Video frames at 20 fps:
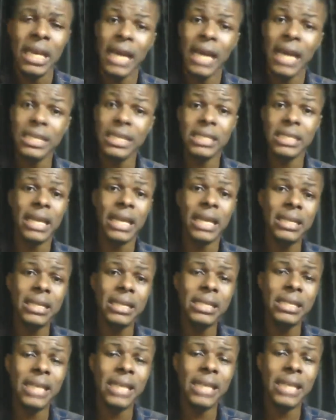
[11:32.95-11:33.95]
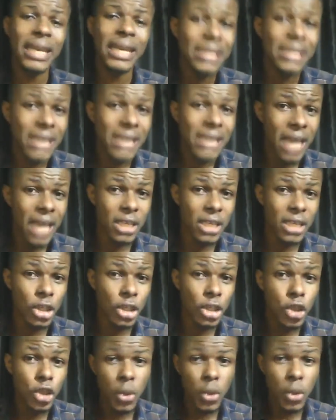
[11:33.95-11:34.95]
And this is an exercise
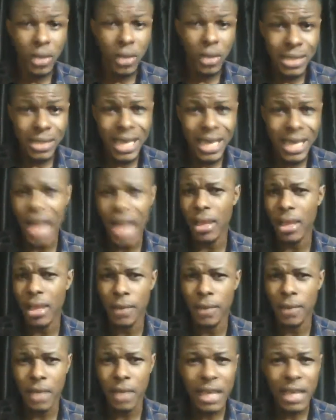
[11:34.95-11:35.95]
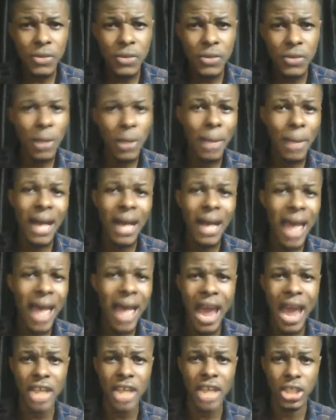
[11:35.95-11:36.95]
in truth telling. It gives you a better
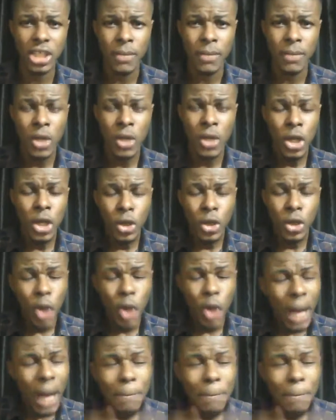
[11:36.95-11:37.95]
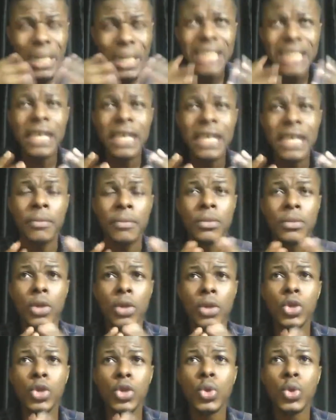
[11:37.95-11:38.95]
edge. Your ability
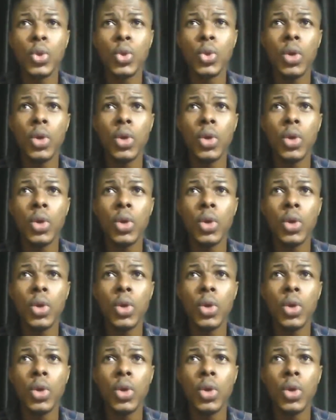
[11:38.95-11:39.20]
to